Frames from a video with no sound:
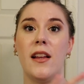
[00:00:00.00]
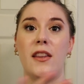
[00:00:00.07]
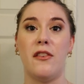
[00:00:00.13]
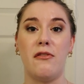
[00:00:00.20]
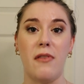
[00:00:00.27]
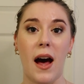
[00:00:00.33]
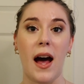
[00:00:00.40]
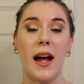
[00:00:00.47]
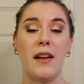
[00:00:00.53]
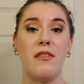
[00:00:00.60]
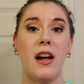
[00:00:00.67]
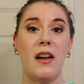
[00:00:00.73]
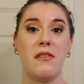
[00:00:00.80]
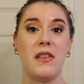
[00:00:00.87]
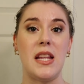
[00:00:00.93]
the five
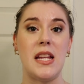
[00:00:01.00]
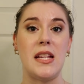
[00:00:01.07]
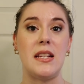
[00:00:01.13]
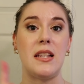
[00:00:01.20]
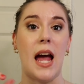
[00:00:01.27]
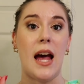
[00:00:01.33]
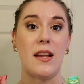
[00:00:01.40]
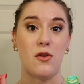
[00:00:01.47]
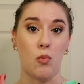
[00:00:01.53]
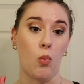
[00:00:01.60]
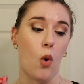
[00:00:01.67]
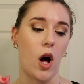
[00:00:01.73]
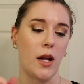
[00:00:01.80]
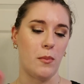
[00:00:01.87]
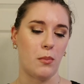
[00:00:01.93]
of these as
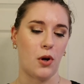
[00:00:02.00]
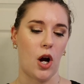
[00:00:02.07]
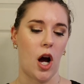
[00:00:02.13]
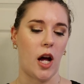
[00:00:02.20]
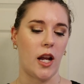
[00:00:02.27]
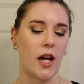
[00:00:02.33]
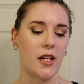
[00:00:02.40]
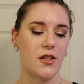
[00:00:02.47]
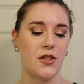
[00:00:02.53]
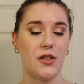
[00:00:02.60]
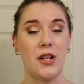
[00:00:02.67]
one product.